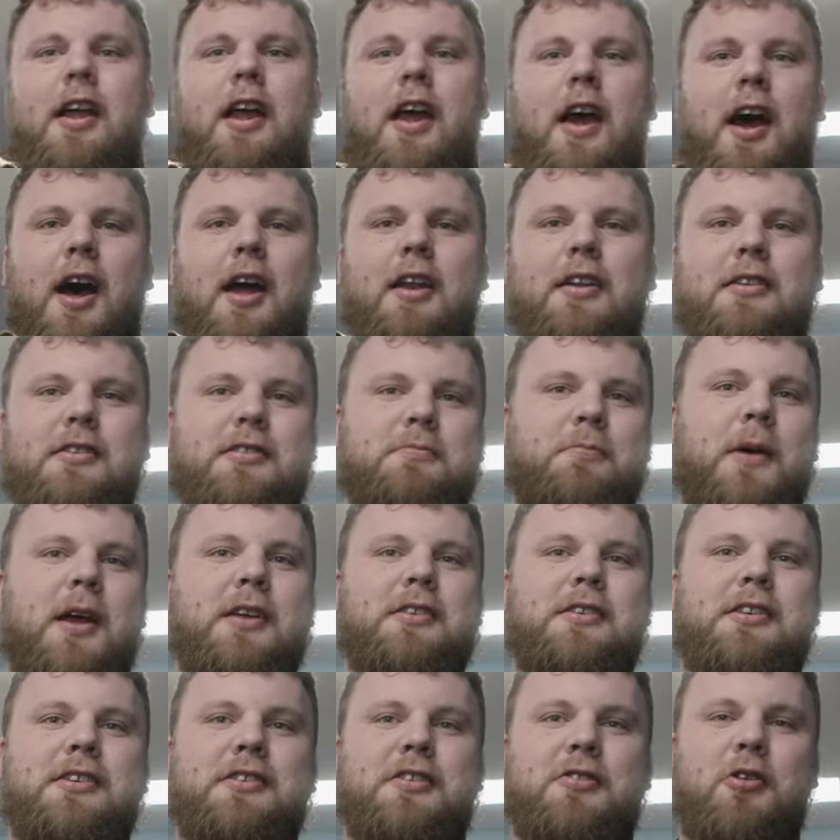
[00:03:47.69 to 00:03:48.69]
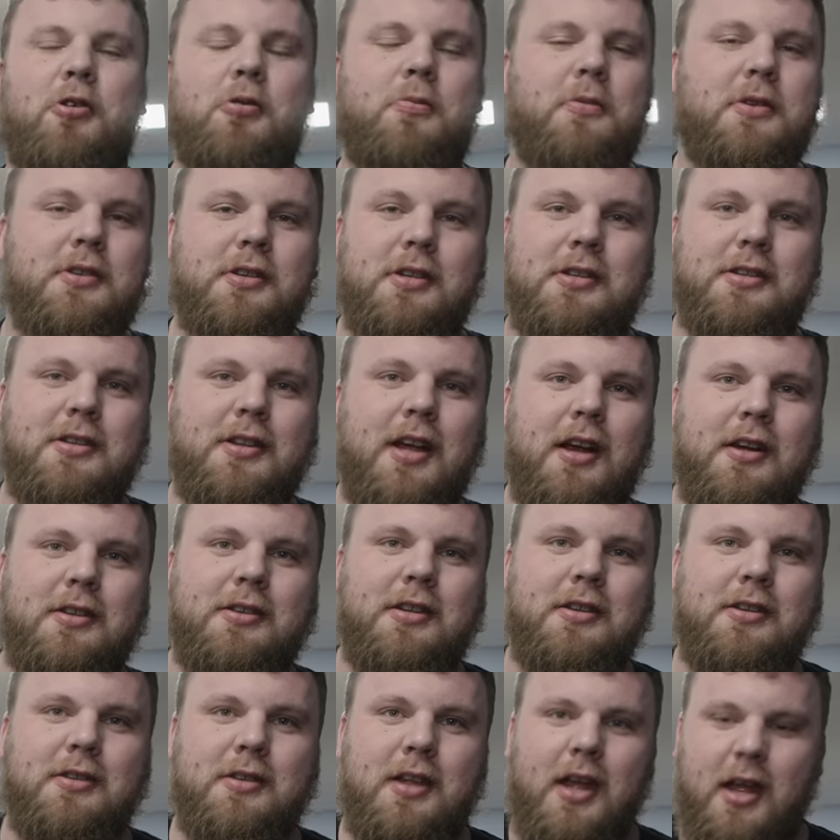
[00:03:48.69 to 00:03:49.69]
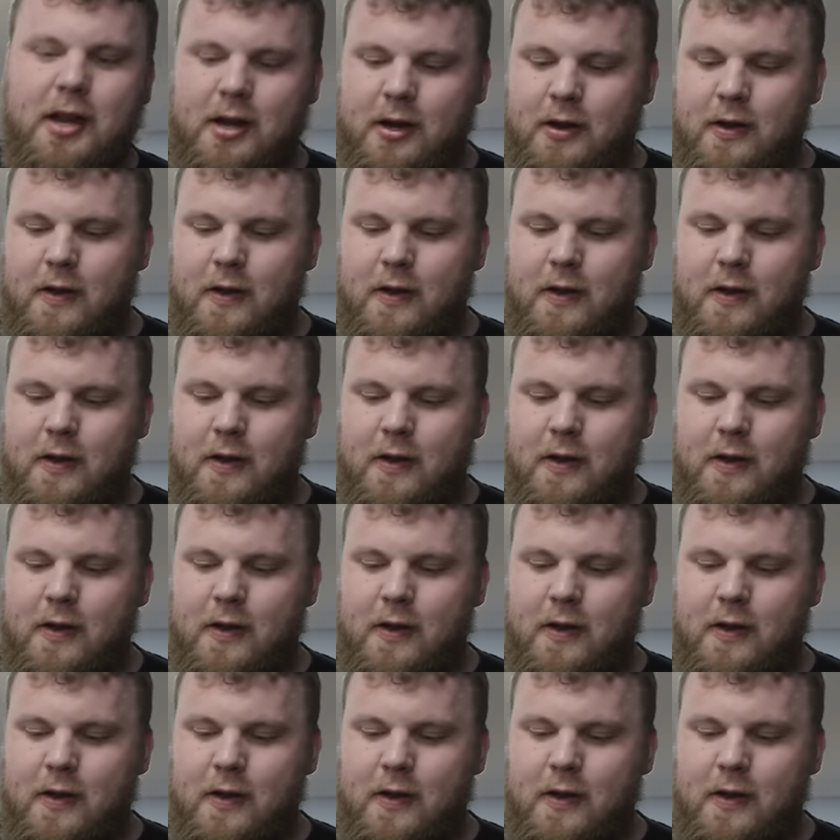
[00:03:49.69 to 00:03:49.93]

and spicy Stoltman's has stuck since then.